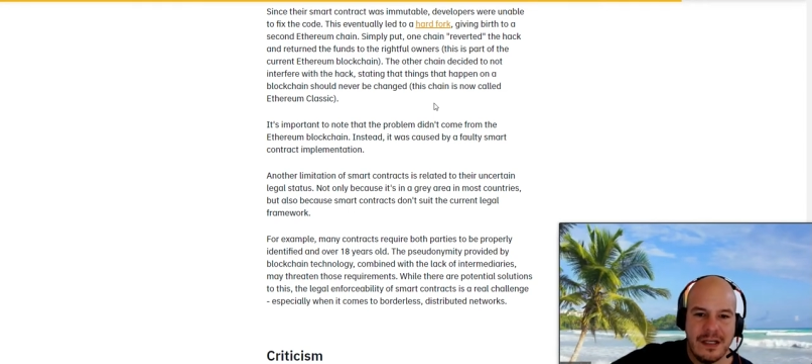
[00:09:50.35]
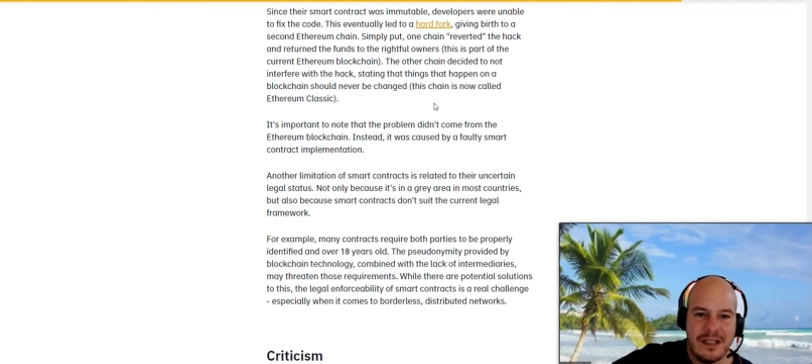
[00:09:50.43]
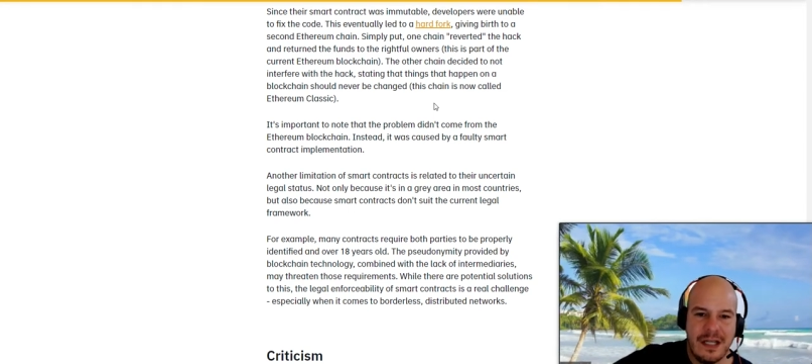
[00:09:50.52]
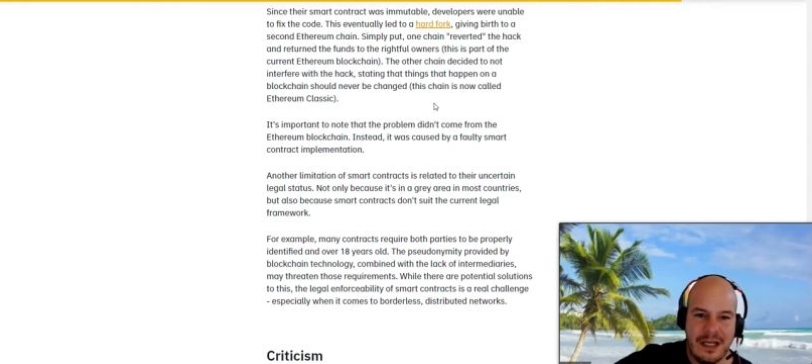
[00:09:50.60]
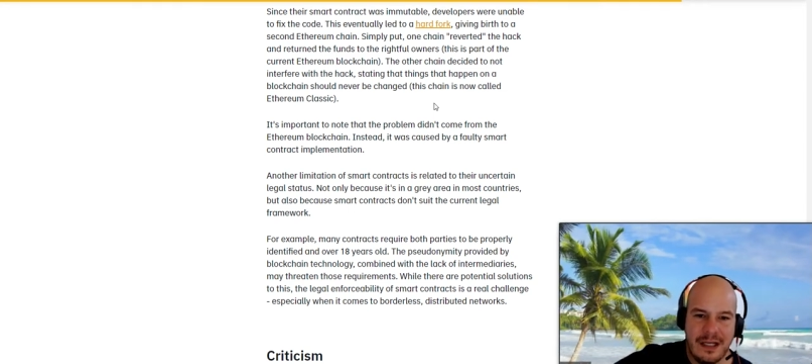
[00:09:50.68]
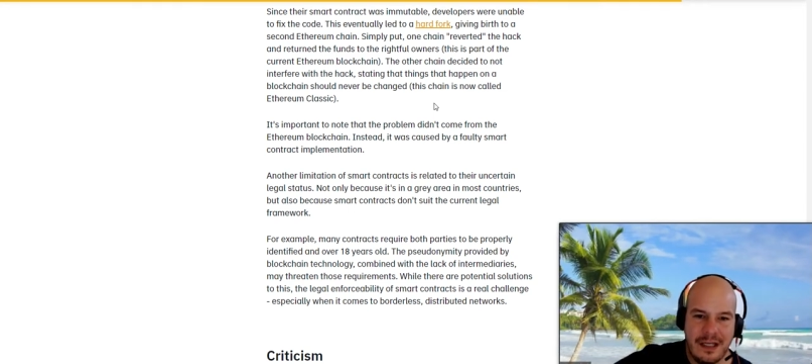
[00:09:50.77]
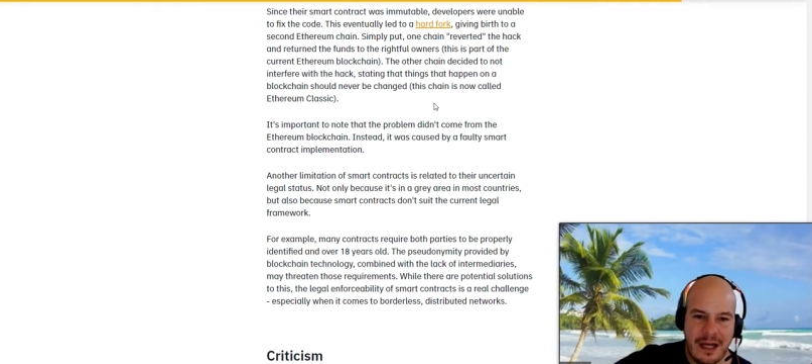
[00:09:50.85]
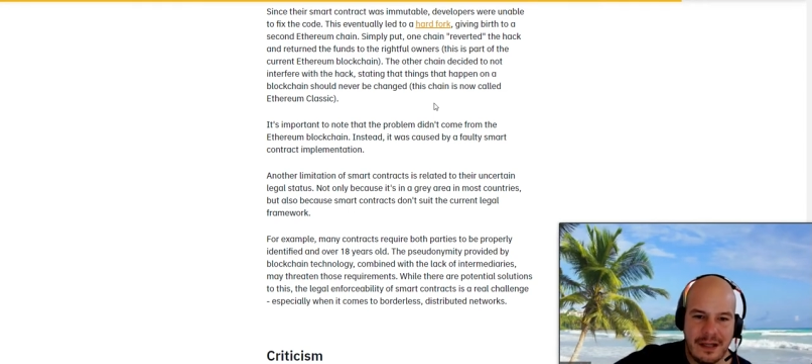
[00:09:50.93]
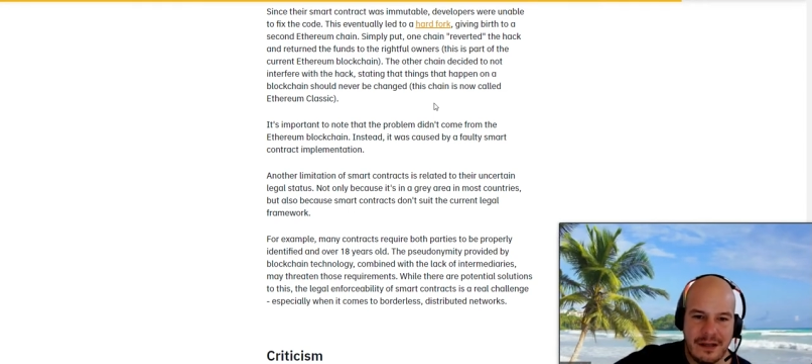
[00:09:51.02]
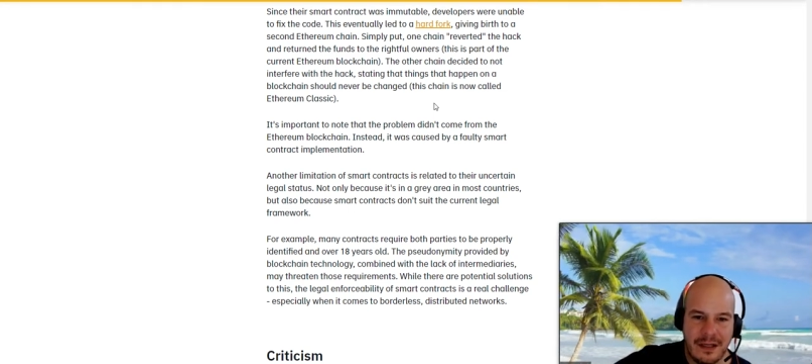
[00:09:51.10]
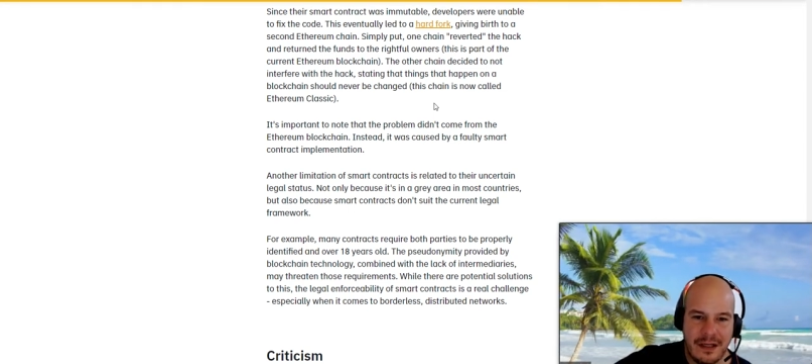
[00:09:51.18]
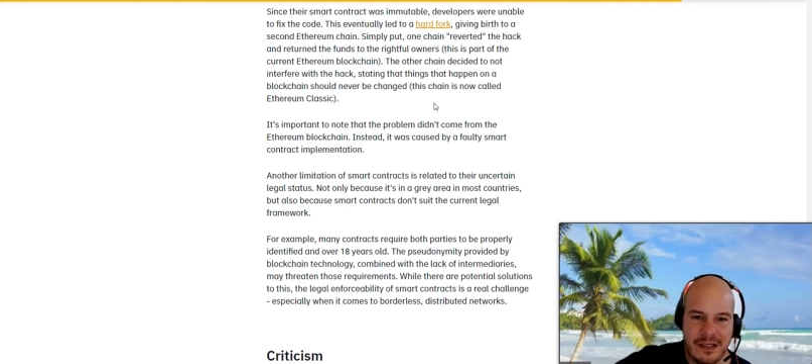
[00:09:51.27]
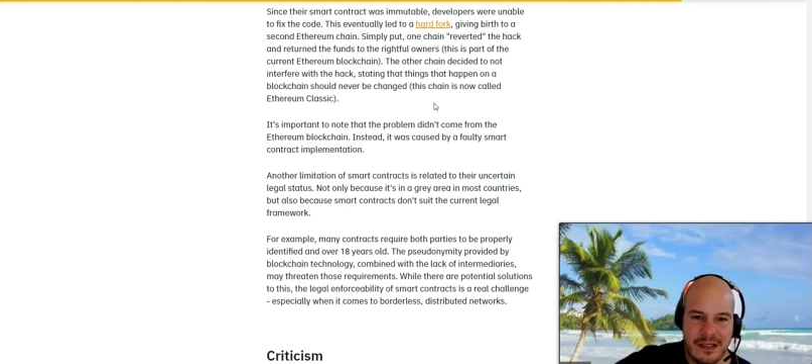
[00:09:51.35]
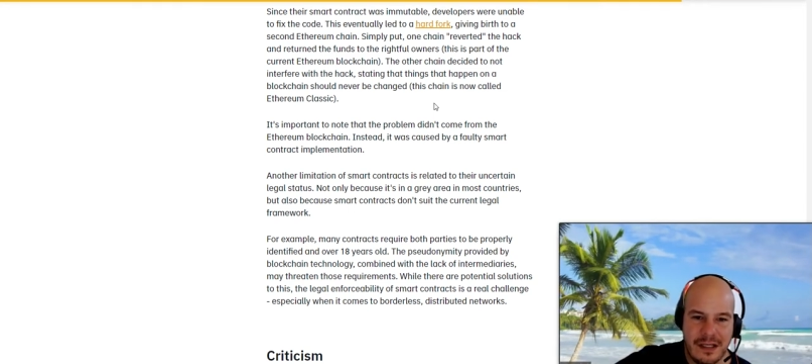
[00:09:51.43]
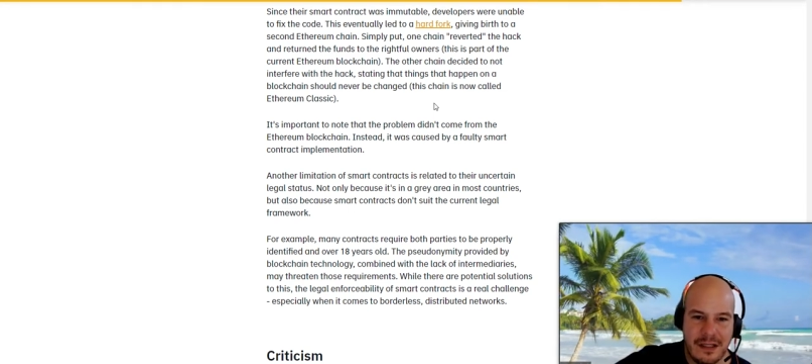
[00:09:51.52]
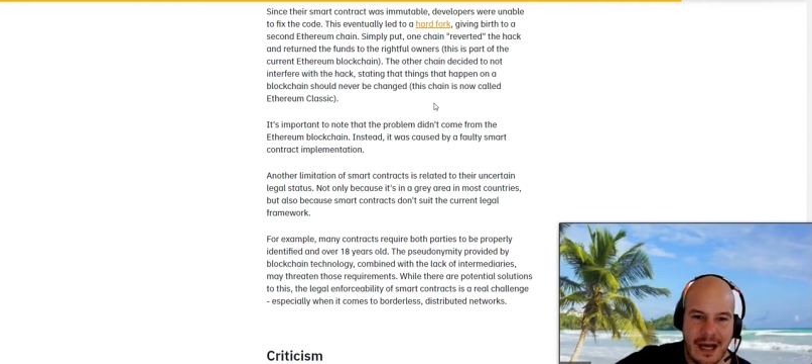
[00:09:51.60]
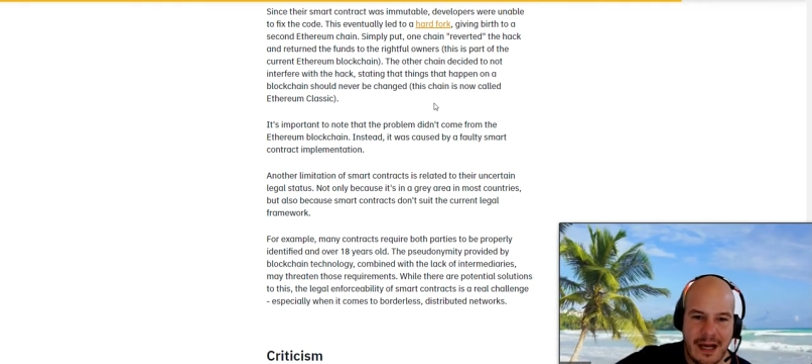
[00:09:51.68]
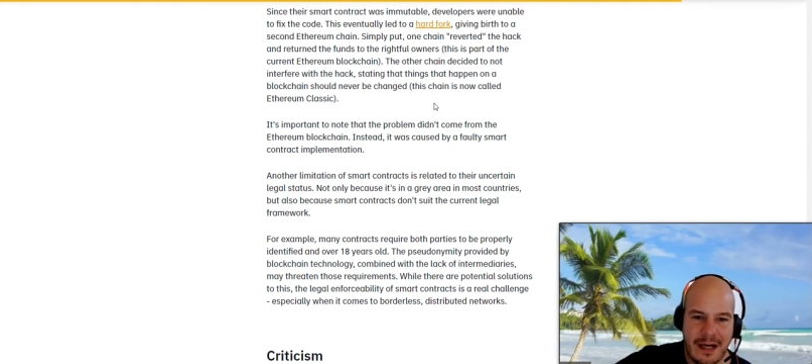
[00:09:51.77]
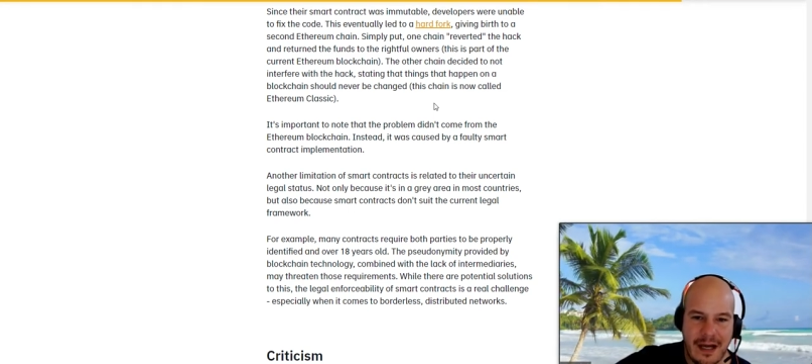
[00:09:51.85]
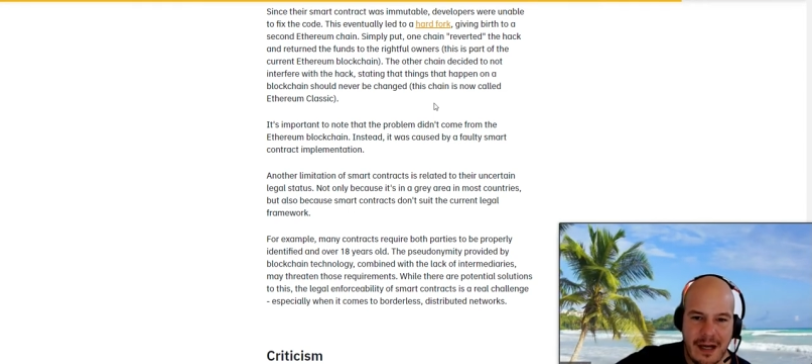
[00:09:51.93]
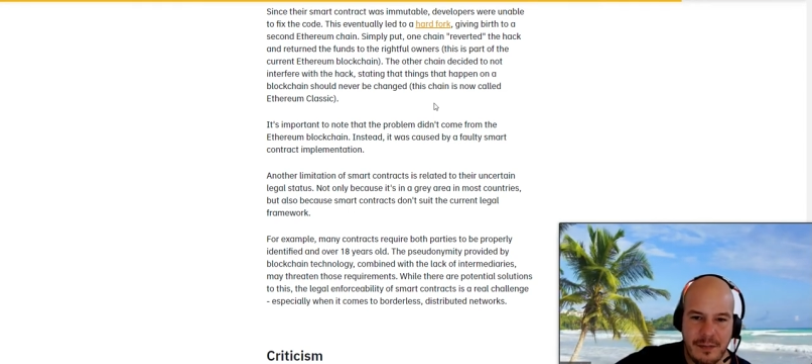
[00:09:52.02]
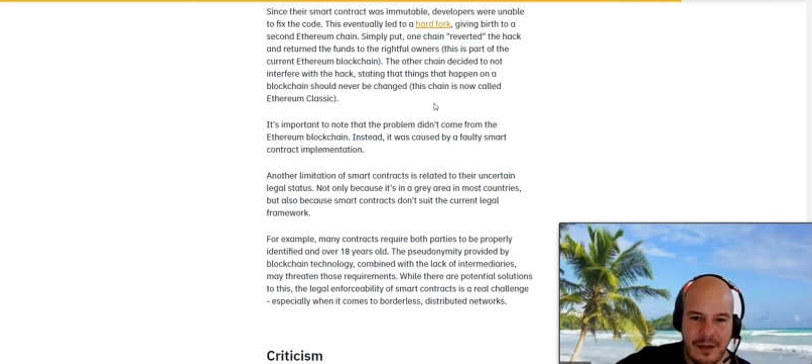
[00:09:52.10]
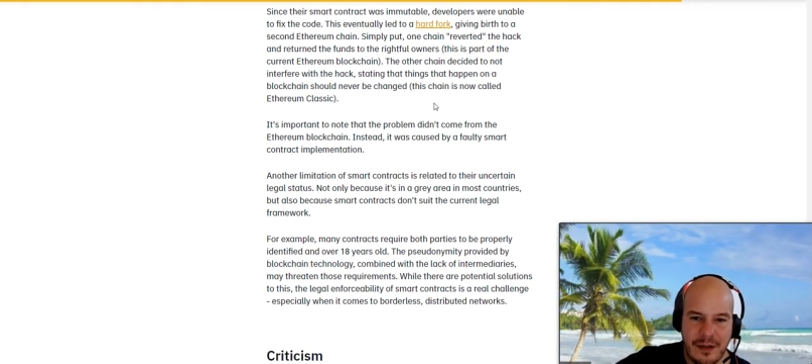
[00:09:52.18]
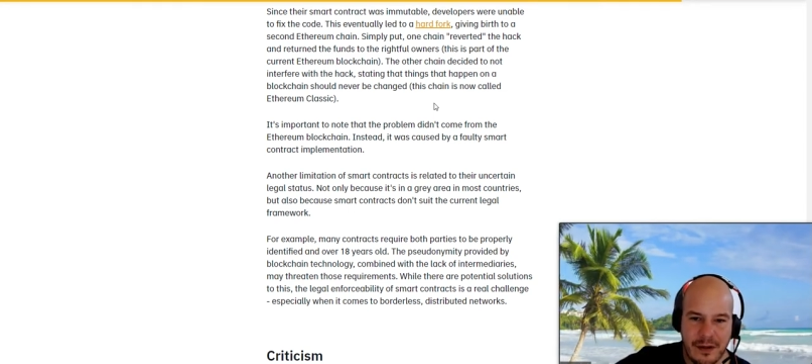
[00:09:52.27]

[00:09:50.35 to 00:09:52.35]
stating that things that happen